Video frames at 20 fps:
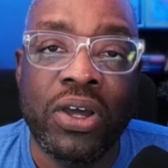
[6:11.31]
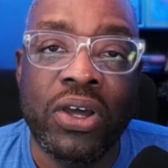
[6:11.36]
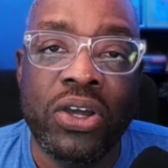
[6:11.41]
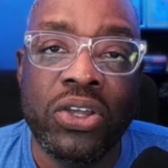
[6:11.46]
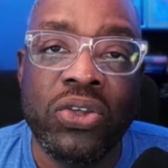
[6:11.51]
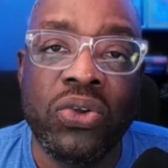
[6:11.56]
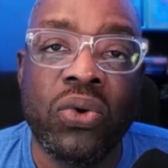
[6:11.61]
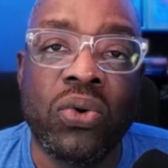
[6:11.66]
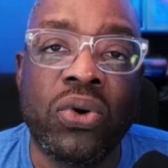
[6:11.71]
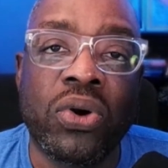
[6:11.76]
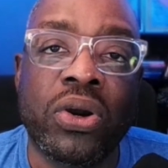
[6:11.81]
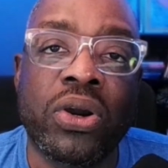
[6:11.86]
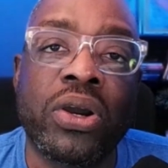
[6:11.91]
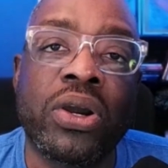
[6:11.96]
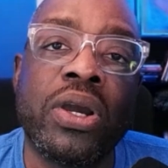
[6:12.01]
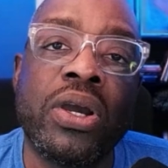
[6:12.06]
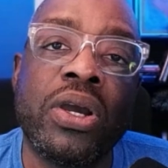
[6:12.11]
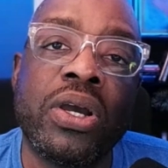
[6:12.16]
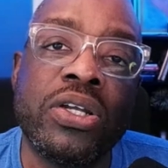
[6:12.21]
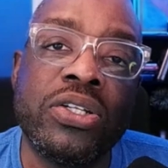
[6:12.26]
your
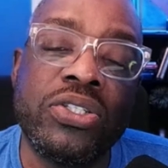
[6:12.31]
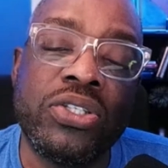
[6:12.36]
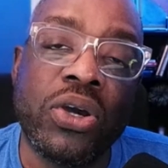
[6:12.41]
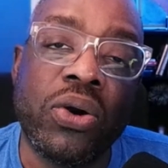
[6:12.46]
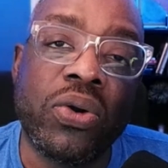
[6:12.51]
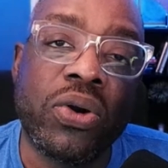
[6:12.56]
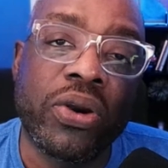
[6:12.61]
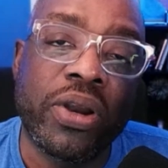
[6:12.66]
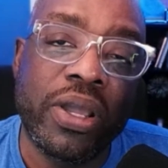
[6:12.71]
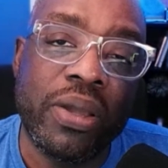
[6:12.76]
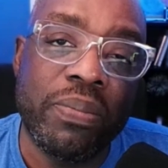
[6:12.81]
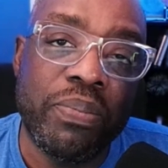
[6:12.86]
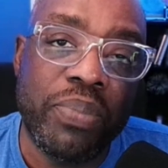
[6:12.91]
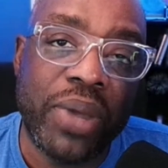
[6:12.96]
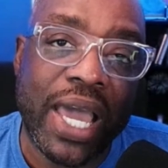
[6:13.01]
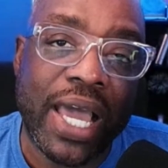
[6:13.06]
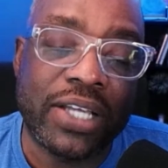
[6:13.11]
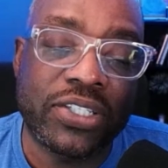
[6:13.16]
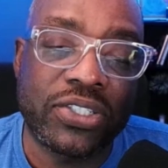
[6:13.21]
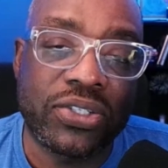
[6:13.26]
donor
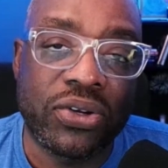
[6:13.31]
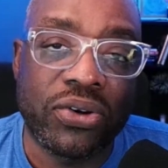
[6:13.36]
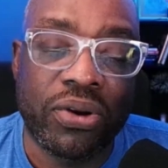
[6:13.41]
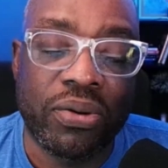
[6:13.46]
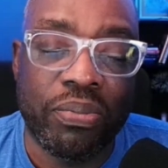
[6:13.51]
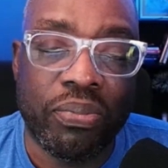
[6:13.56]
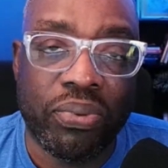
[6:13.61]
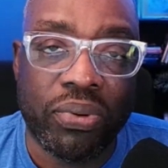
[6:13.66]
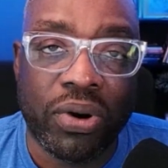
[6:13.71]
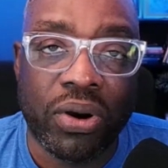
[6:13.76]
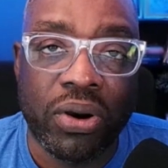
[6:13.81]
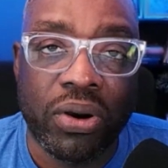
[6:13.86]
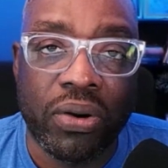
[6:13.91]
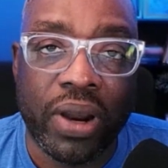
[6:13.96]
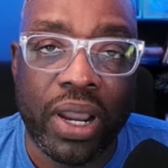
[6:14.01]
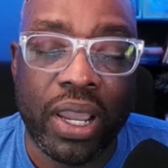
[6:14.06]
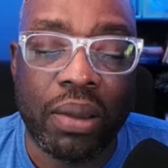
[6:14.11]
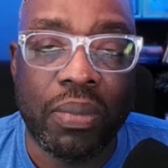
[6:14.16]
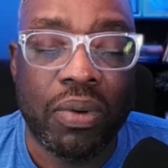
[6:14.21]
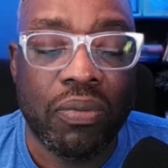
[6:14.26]
ambassador
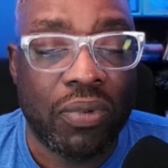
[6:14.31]
program?